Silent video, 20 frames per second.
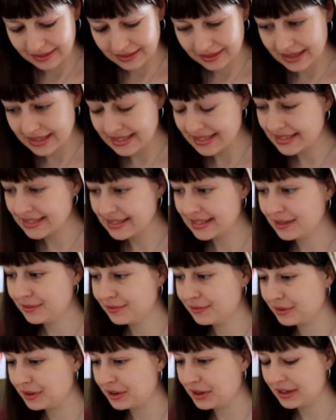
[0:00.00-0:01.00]
this is it
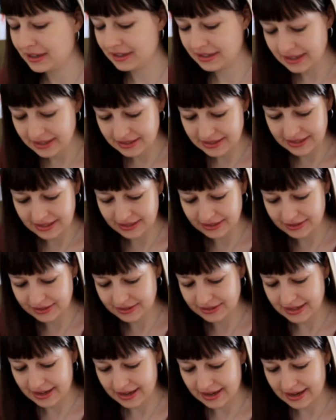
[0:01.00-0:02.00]
for knitting
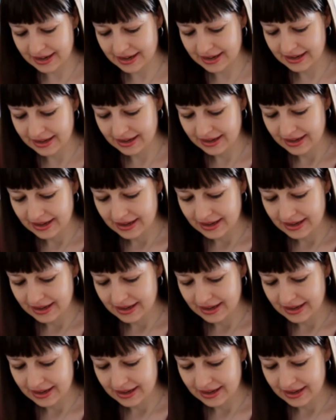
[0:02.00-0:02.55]
today.